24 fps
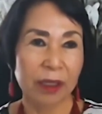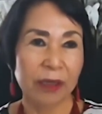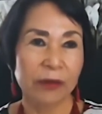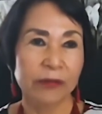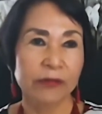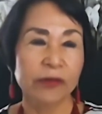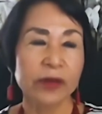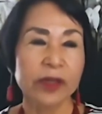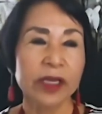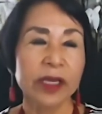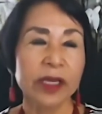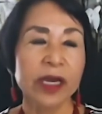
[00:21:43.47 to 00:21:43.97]

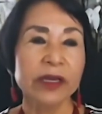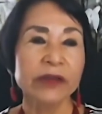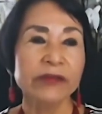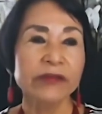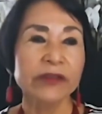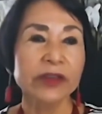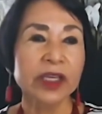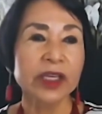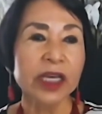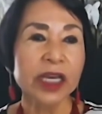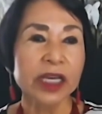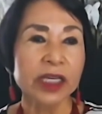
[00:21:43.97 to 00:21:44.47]
for the
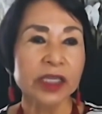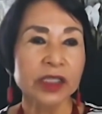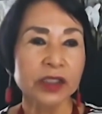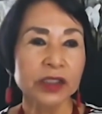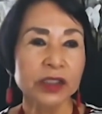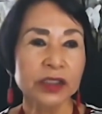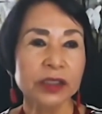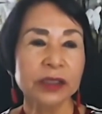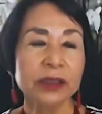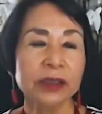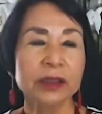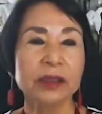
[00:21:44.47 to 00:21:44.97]

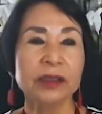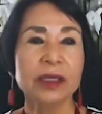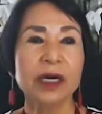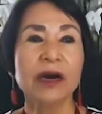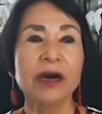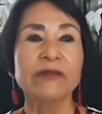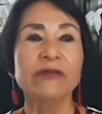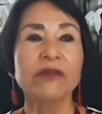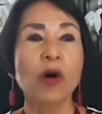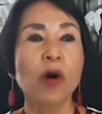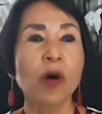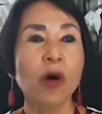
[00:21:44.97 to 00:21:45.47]
edification
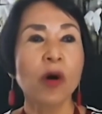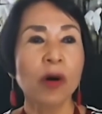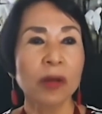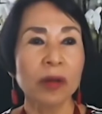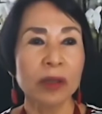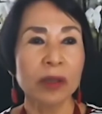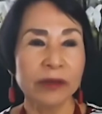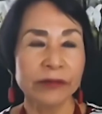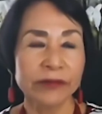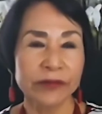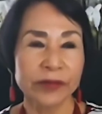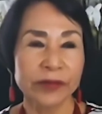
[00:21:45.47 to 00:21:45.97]
of all
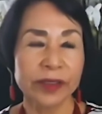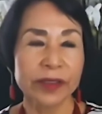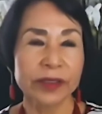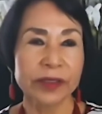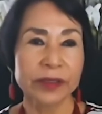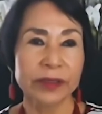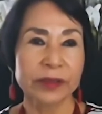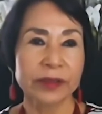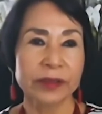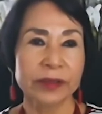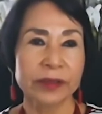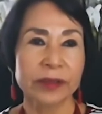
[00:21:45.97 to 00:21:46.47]
of
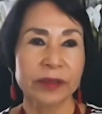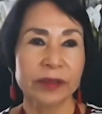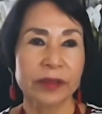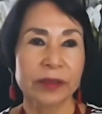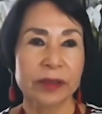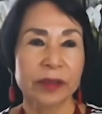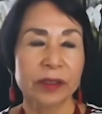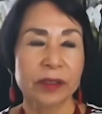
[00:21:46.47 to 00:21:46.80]
us